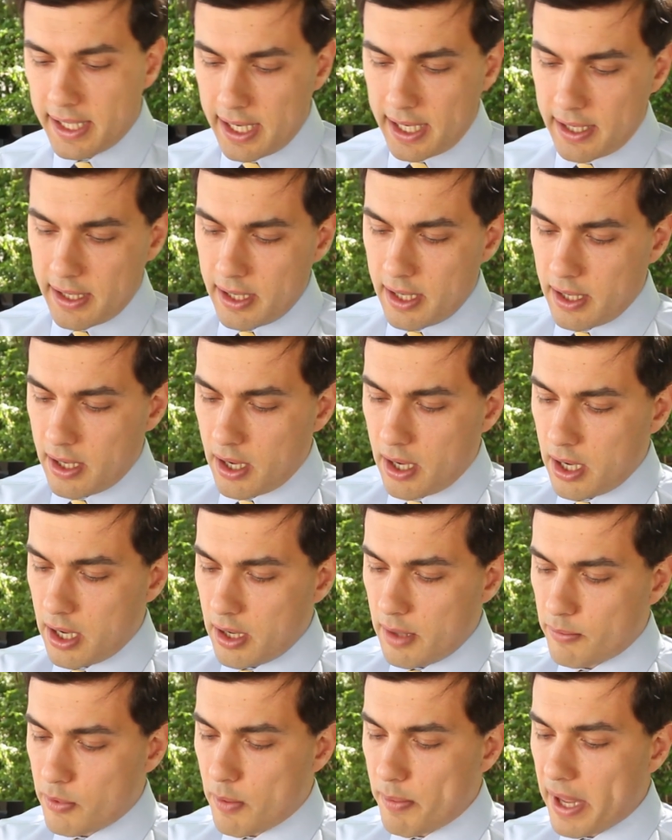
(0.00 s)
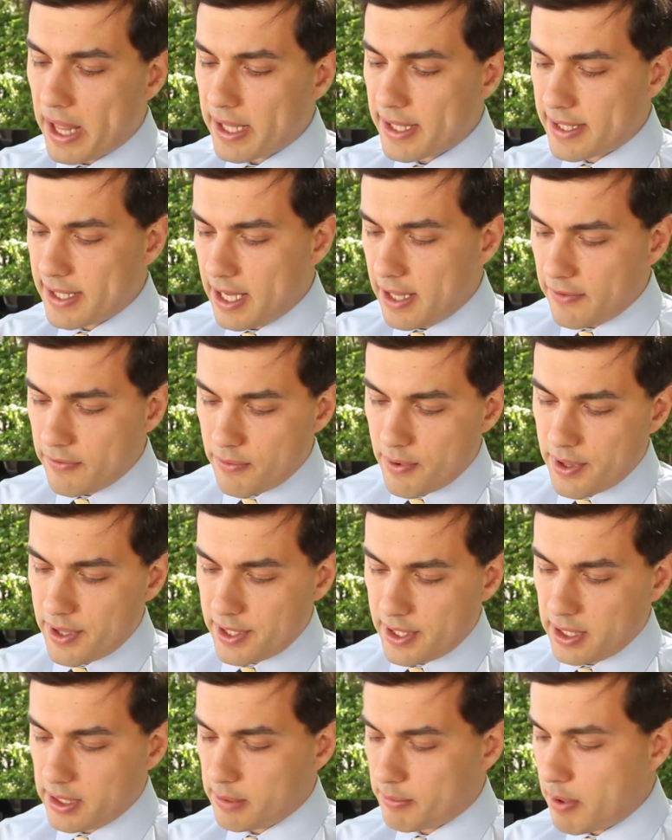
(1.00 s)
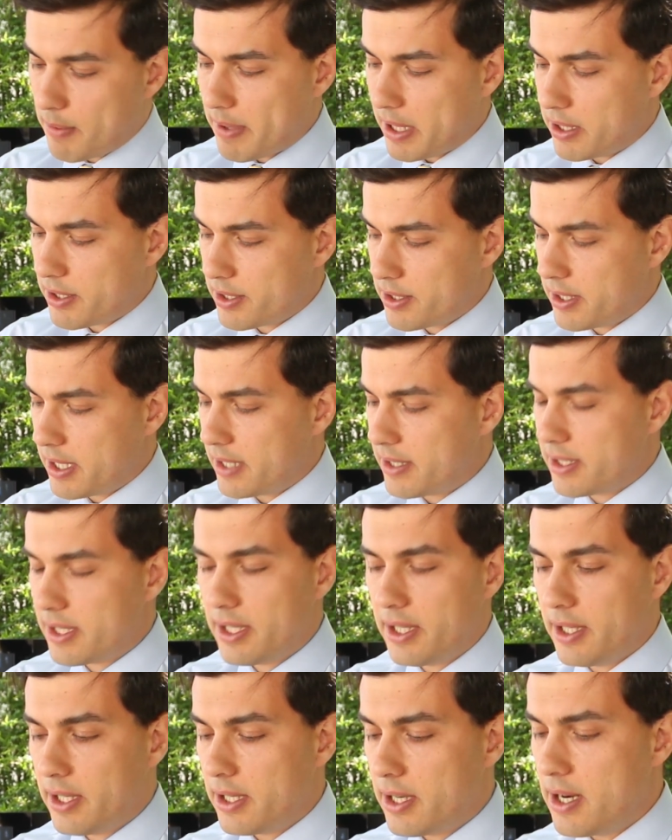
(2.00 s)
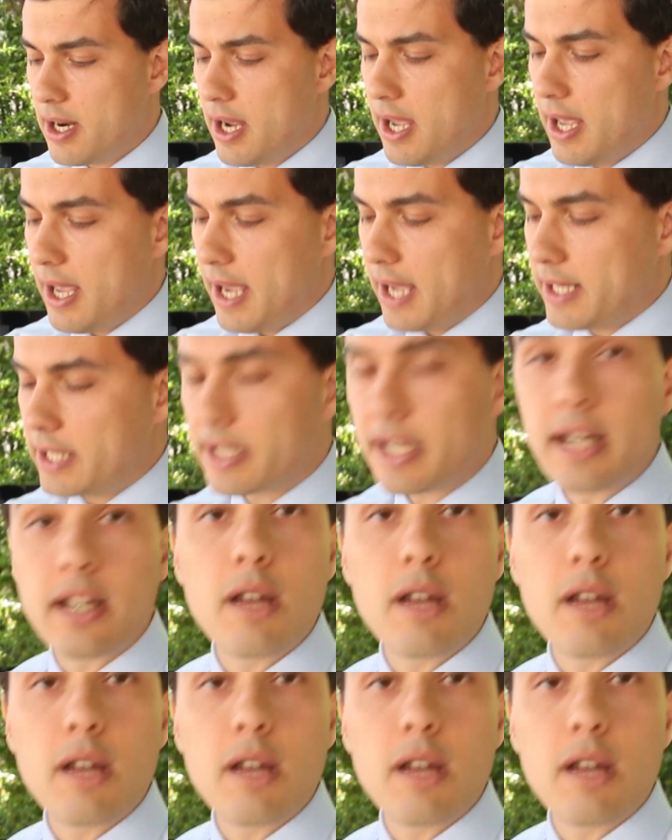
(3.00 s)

can propel itself with these little propellers you can see here, and it can